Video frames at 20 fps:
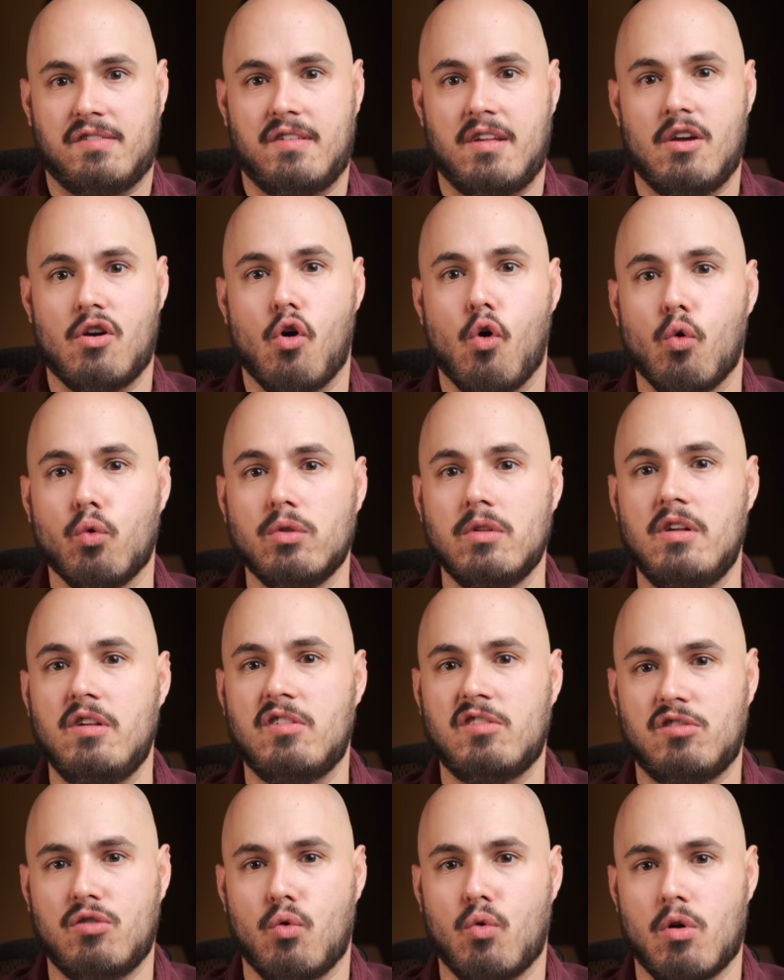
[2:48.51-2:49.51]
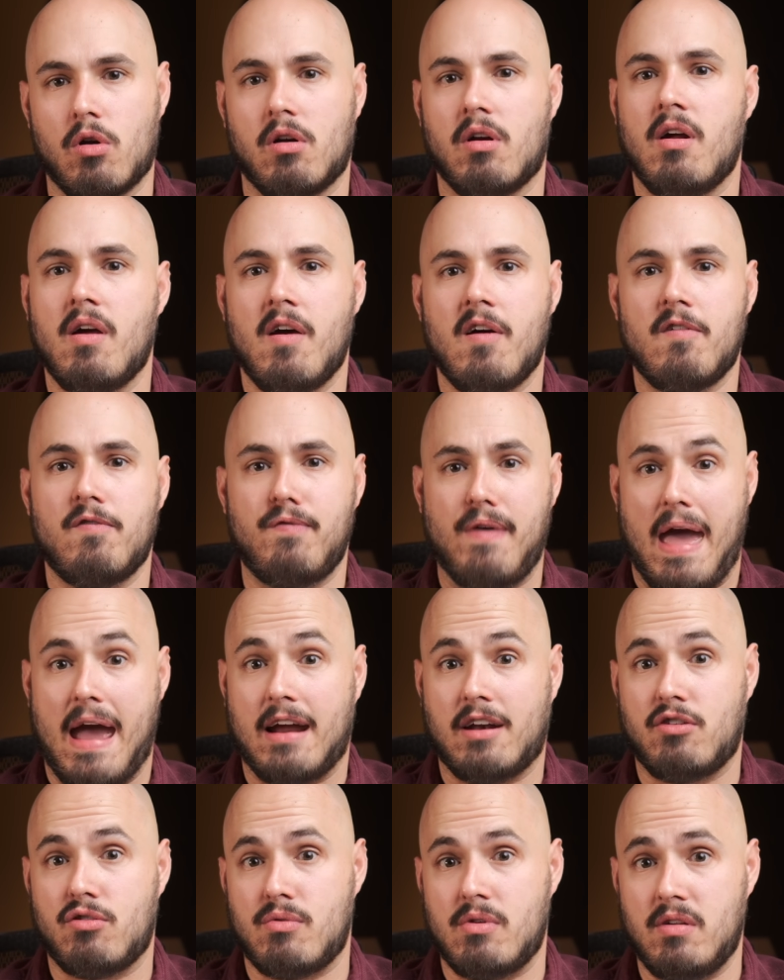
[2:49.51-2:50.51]
They only store
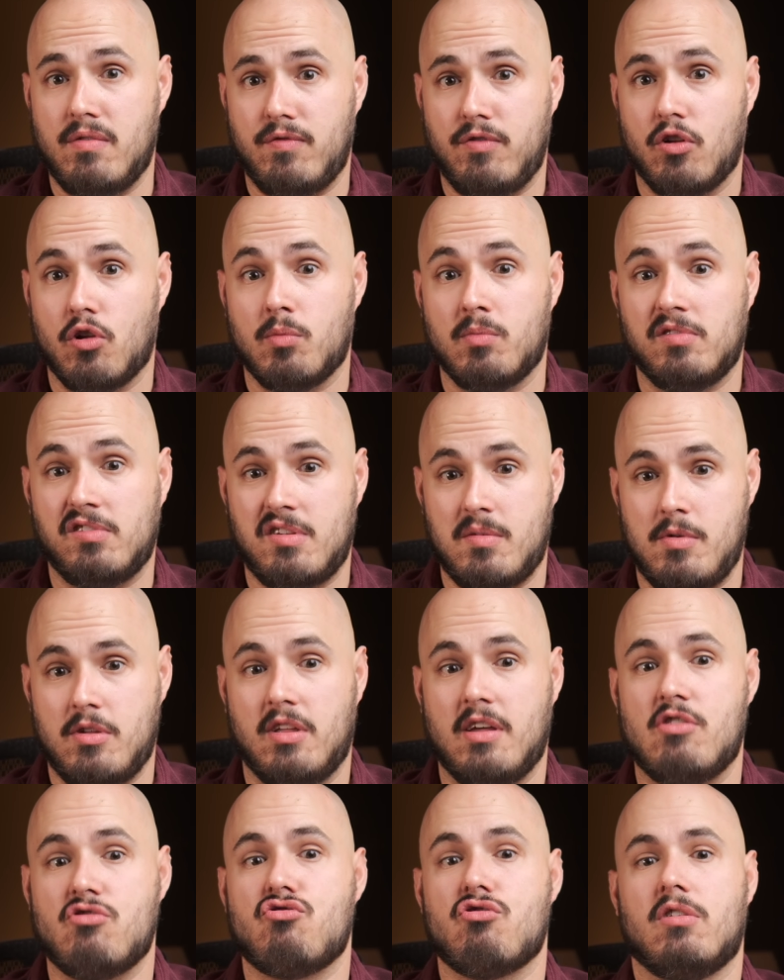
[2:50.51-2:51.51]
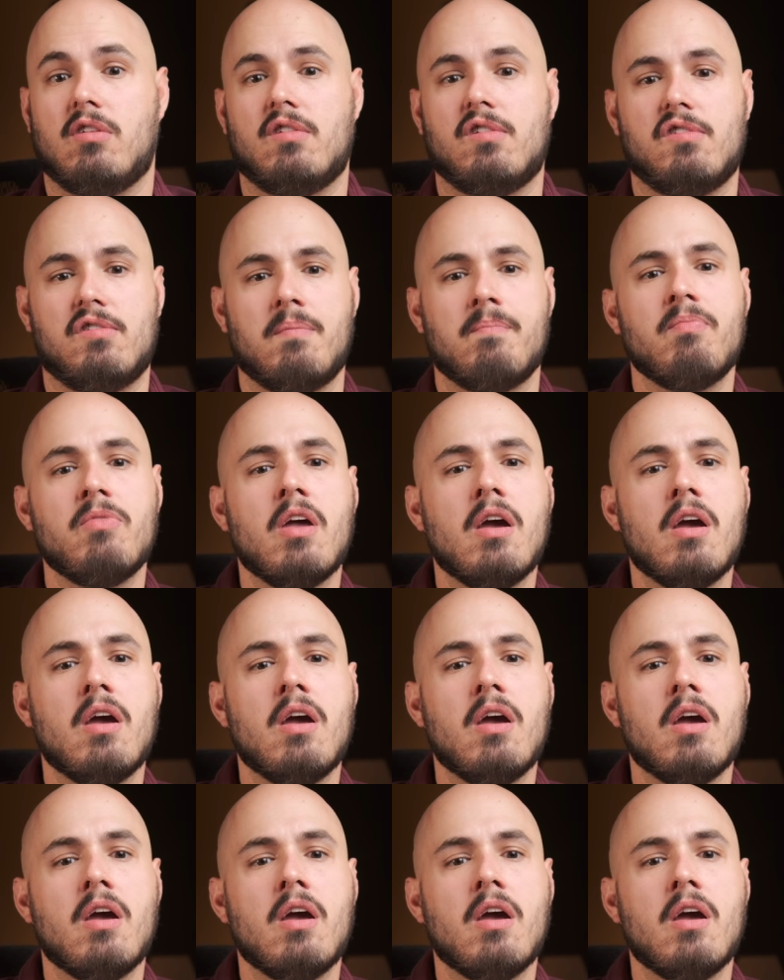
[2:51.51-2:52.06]
factory film simulations.